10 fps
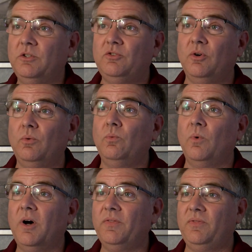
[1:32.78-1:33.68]
just don't
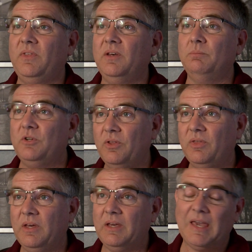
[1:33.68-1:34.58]
want them to
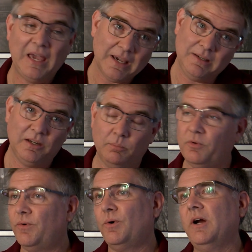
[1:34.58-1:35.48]
think, hey, I did it
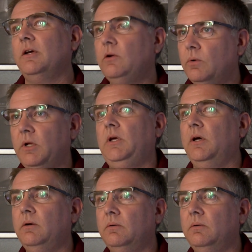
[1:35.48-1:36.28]
before, I can do it again.